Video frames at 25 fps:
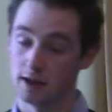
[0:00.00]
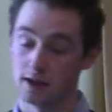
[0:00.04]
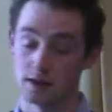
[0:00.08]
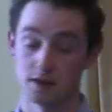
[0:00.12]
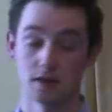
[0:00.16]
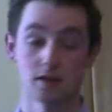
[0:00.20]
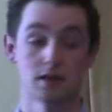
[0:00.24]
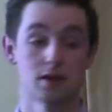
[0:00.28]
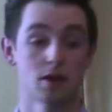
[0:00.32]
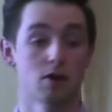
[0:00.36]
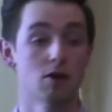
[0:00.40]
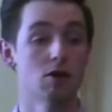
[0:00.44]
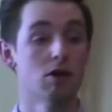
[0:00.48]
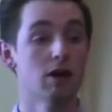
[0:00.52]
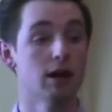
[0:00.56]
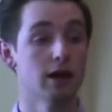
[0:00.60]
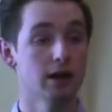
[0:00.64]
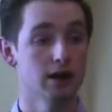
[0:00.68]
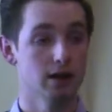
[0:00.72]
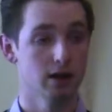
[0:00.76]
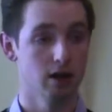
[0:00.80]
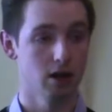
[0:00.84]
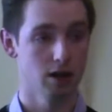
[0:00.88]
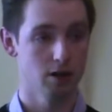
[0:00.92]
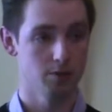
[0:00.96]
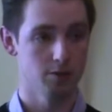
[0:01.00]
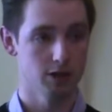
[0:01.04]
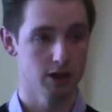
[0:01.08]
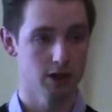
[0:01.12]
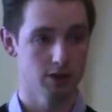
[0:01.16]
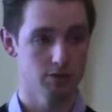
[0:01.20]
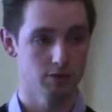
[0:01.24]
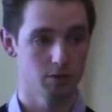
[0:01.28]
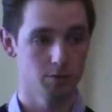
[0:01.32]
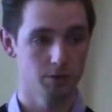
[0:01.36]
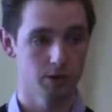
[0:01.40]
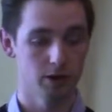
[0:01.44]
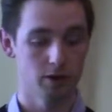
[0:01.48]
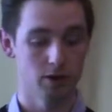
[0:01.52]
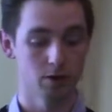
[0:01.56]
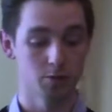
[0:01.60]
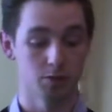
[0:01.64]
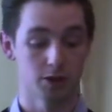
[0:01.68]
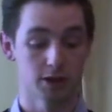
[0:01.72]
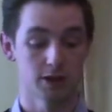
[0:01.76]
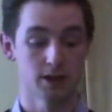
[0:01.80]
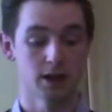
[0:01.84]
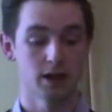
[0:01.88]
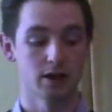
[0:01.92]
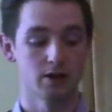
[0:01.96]
necessarily in the early medieval period,
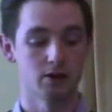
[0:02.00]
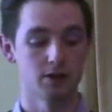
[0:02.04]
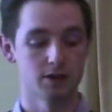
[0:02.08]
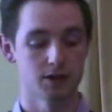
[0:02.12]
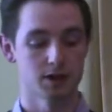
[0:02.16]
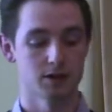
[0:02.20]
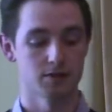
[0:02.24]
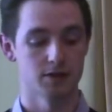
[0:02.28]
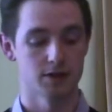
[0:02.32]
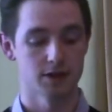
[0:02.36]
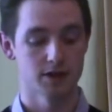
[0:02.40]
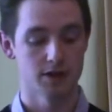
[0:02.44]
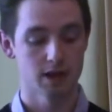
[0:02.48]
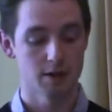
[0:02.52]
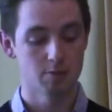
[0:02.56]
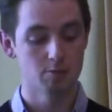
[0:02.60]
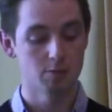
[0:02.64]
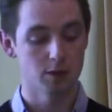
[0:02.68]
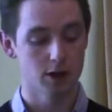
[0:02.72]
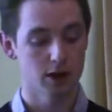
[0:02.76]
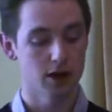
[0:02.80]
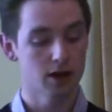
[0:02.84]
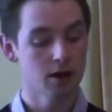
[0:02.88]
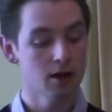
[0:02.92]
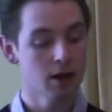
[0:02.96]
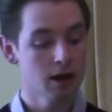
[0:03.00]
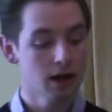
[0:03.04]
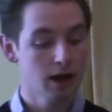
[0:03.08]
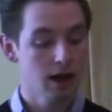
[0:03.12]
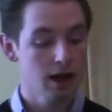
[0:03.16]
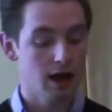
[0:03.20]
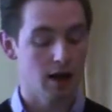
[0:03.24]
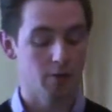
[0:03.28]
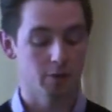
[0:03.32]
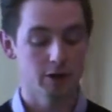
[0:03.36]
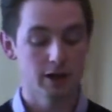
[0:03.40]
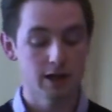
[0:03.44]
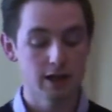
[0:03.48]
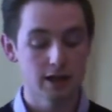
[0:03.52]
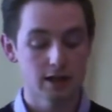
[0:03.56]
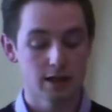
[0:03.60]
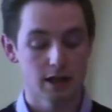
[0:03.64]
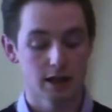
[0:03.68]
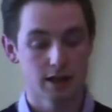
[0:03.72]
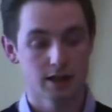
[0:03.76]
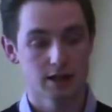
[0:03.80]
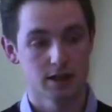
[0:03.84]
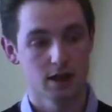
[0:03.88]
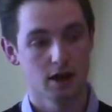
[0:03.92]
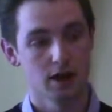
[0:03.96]
but centres of assembly. And we need
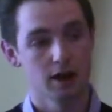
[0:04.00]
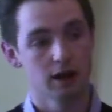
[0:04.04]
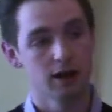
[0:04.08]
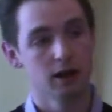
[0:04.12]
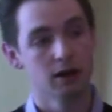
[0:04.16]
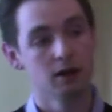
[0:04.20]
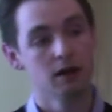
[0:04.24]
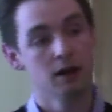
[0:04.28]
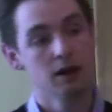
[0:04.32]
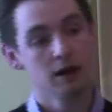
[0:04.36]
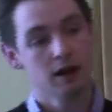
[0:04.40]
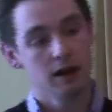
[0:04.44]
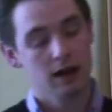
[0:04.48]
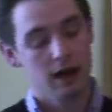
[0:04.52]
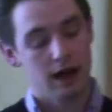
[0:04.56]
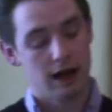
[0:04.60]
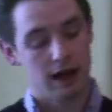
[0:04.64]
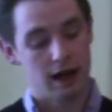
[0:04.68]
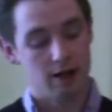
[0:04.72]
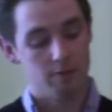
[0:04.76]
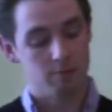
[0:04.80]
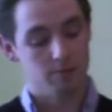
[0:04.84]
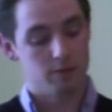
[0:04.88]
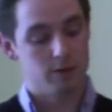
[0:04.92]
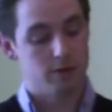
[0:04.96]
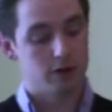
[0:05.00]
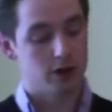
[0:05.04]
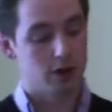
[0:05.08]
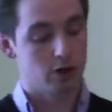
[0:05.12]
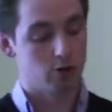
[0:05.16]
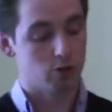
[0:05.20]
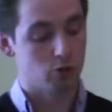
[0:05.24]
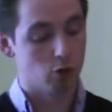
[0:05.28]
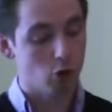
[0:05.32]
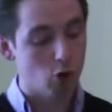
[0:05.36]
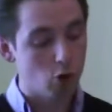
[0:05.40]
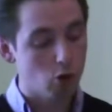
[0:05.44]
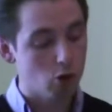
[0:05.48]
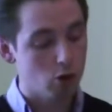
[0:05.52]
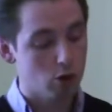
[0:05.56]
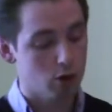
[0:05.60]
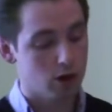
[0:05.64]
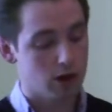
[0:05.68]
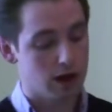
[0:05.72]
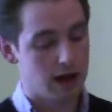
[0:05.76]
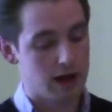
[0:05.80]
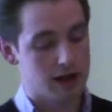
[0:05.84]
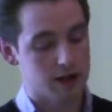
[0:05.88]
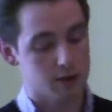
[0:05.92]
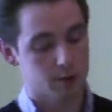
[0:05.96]
to assign their
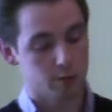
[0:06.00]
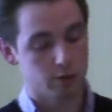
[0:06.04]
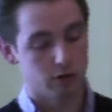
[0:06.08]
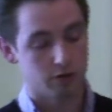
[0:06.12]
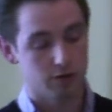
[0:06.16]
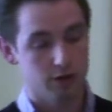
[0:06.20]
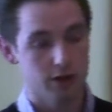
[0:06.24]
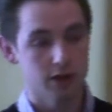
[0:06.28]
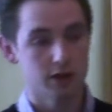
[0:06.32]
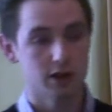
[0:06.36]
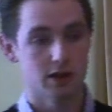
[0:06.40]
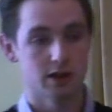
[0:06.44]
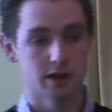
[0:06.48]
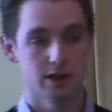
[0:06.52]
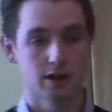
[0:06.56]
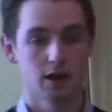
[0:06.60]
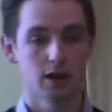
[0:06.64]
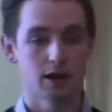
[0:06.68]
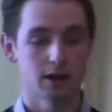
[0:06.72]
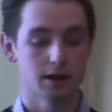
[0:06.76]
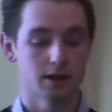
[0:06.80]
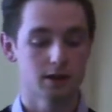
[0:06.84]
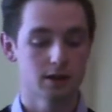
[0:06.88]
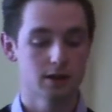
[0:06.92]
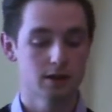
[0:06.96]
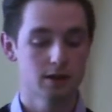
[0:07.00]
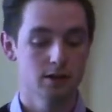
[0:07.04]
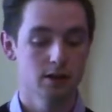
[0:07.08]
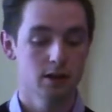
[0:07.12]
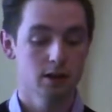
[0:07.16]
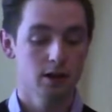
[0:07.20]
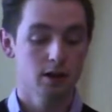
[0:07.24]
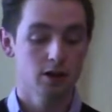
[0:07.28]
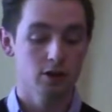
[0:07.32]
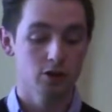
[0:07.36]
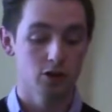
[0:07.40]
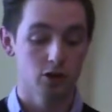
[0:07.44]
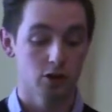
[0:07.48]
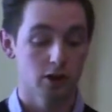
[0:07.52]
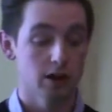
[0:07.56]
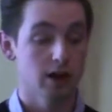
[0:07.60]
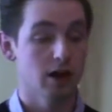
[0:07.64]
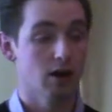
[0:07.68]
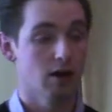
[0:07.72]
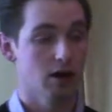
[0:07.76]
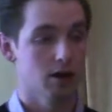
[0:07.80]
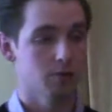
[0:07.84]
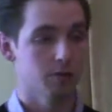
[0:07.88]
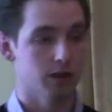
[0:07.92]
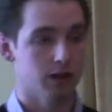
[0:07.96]
role as provincial sites to the
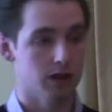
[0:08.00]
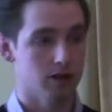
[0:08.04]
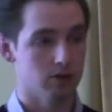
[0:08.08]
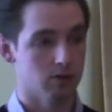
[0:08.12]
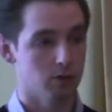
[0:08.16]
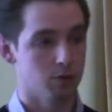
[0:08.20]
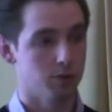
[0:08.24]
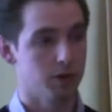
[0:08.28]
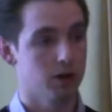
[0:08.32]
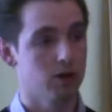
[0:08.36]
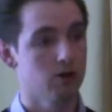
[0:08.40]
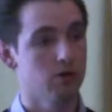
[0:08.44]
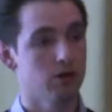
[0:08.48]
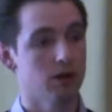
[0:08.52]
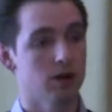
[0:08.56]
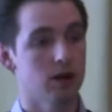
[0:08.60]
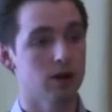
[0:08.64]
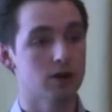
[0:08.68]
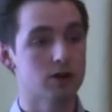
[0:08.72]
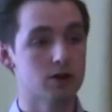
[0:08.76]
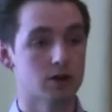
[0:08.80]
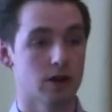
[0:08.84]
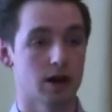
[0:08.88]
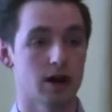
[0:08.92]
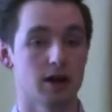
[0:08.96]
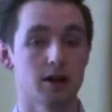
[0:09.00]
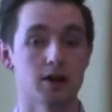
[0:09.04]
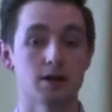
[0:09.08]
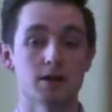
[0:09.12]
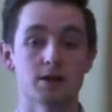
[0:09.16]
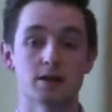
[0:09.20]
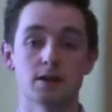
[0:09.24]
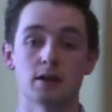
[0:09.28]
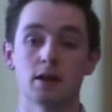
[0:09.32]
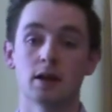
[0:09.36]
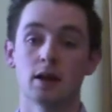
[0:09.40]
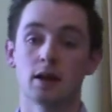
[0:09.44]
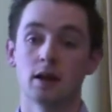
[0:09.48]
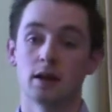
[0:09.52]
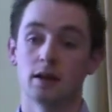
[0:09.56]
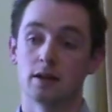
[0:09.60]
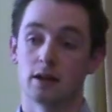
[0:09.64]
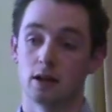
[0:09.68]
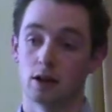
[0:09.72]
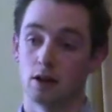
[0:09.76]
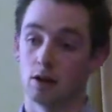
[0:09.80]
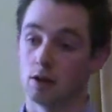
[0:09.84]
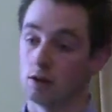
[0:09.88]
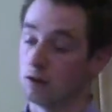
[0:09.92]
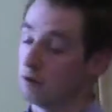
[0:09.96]
early medieval period. So that is,
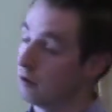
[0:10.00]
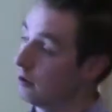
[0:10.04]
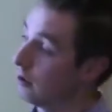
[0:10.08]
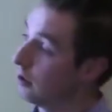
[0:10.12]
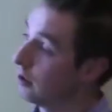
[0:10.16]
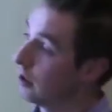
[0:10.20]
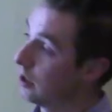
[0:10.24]
they're